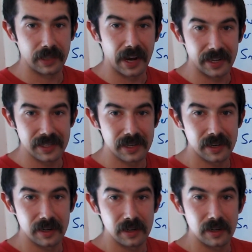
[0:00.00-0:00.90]
that
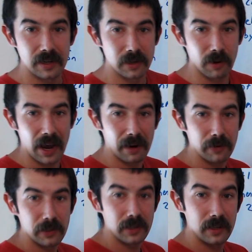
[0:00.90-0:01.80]
don't
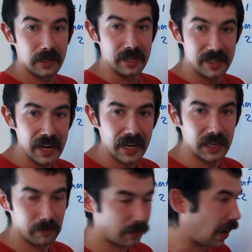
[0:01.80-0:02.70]
have
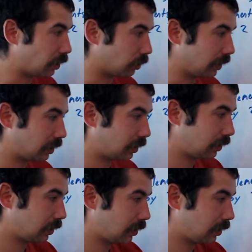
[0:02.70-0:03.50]
consecutive entries.